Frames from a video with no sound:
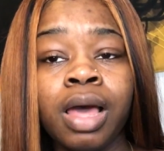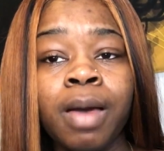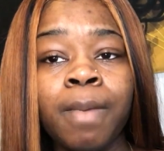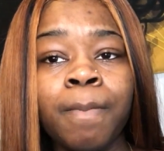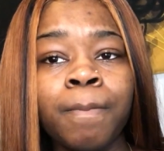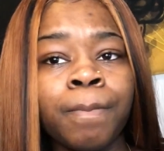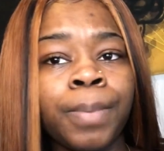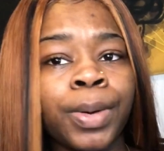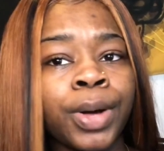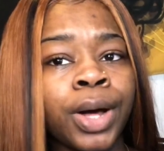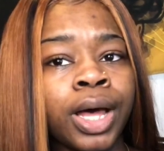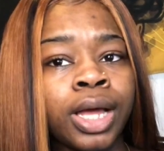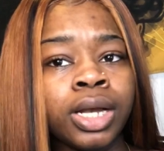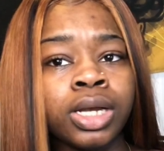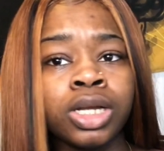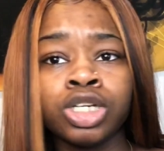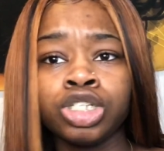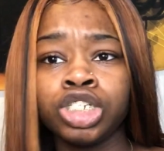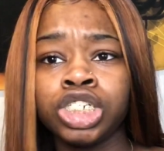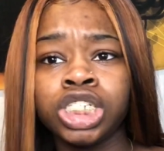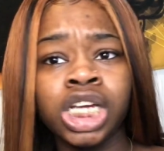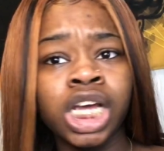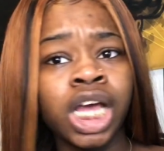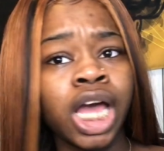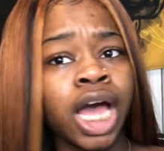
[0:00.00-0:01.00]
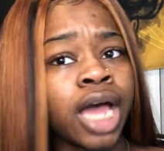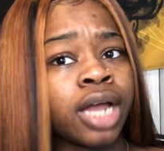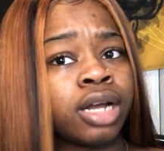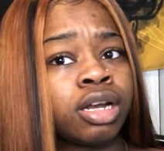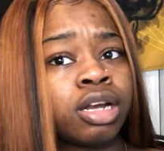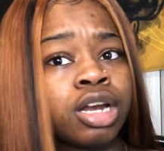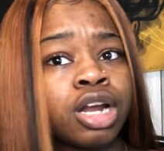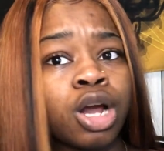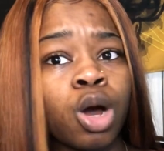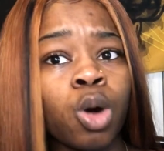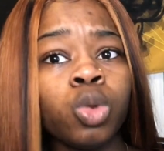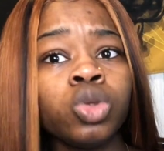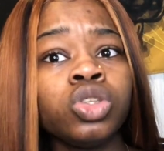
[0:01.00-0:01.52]
But she got
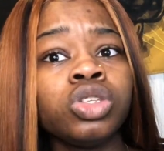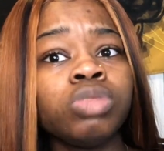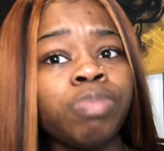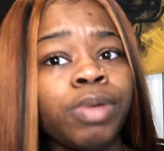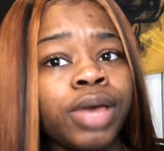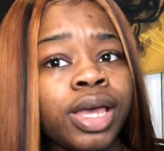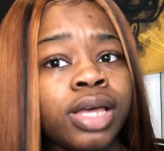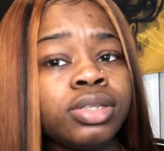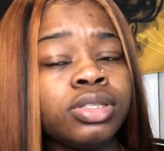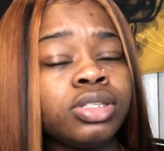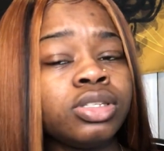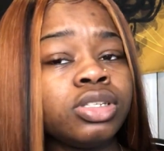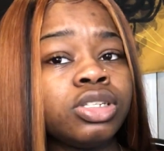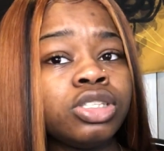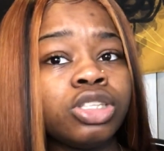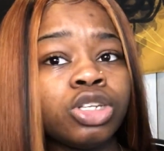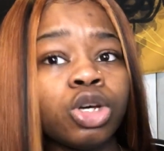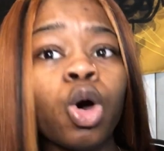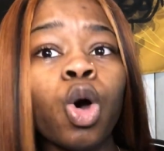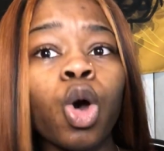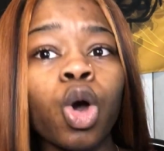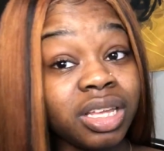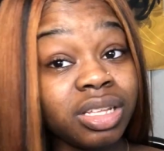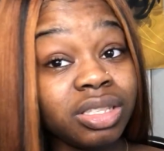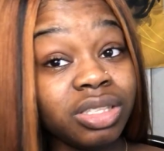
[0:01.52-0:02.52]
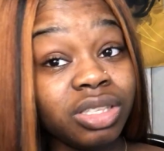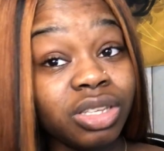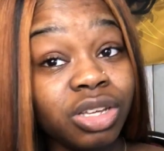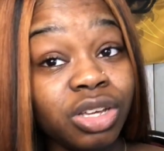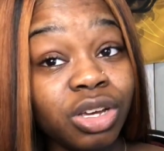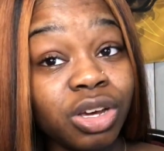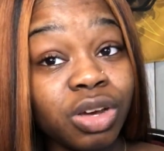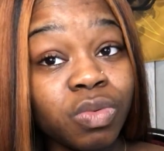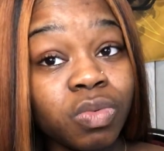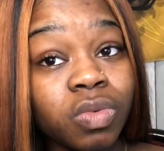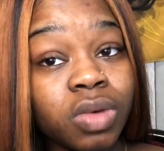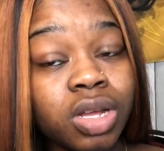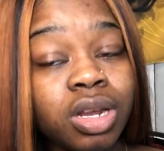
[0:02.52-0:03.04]
no space to talk.
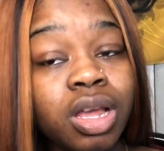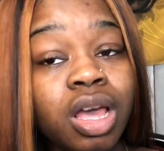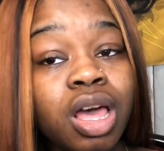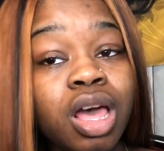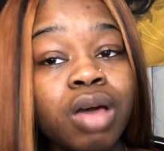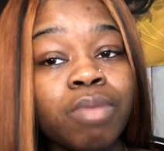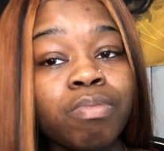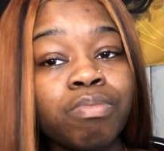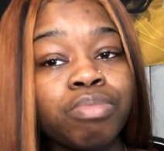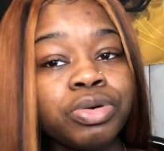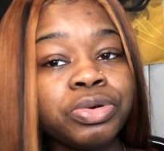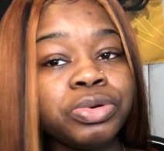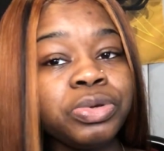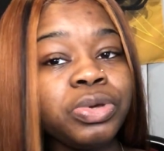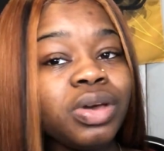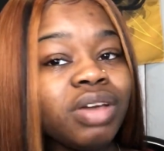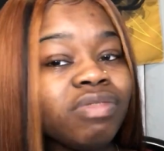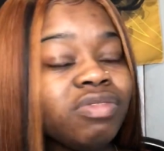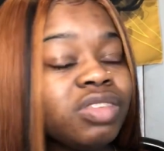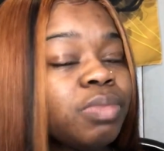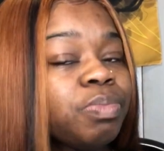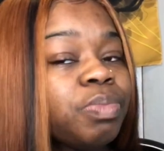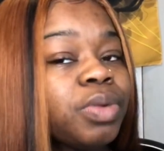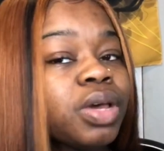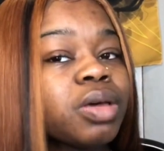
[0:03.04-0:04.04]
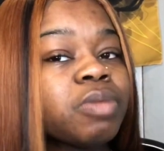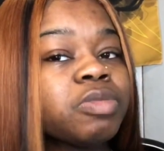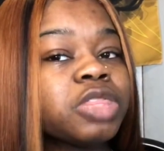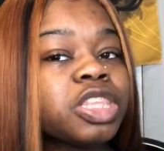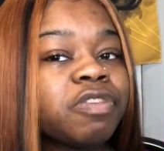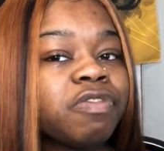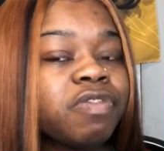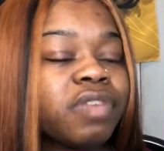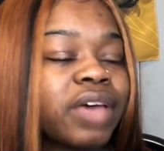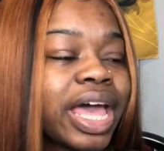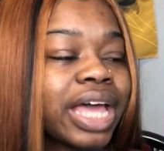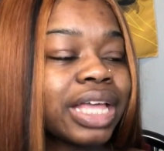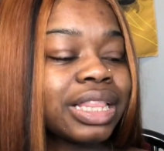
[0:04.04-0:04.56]
Insecure one, boo, you have to bring up the
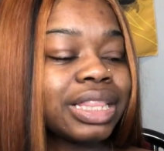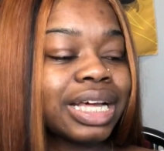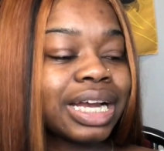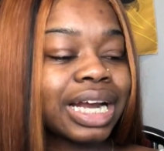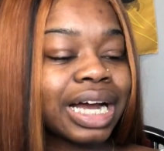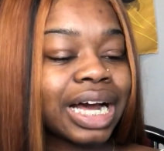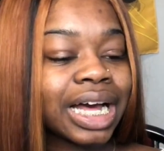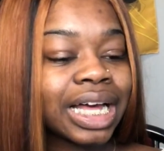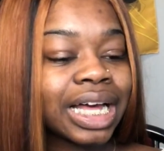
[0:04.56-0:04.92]
fact that